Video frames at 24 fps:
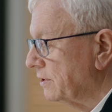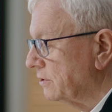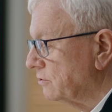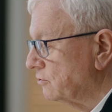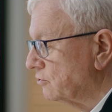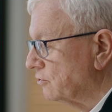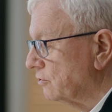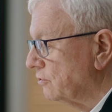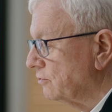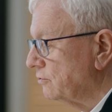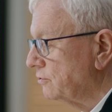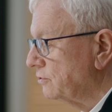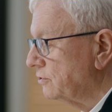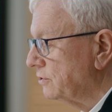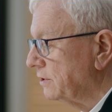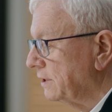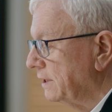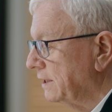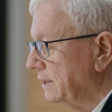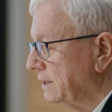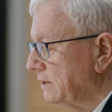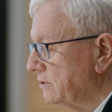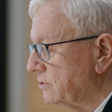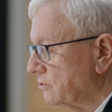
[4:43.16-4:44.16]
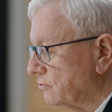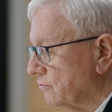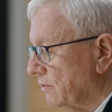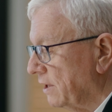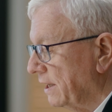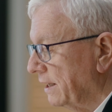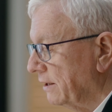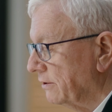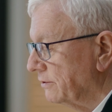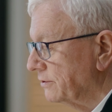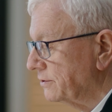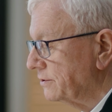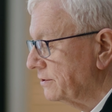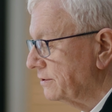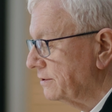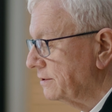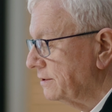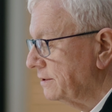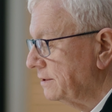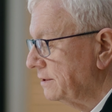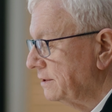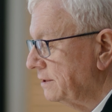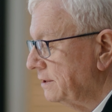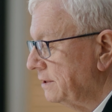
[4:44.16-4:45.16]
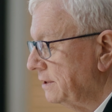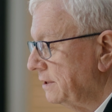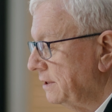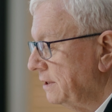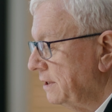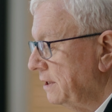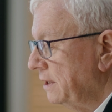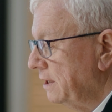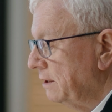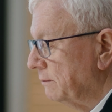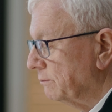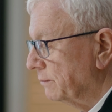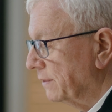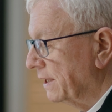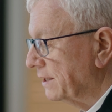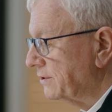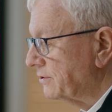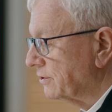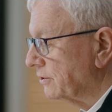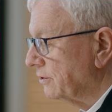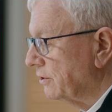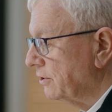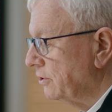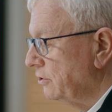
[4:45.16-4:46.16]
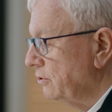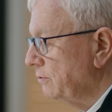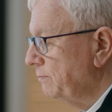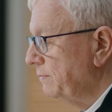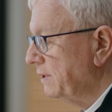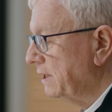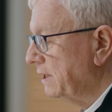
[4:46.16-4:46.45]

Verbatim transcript: of the church in its trials. Blessed are you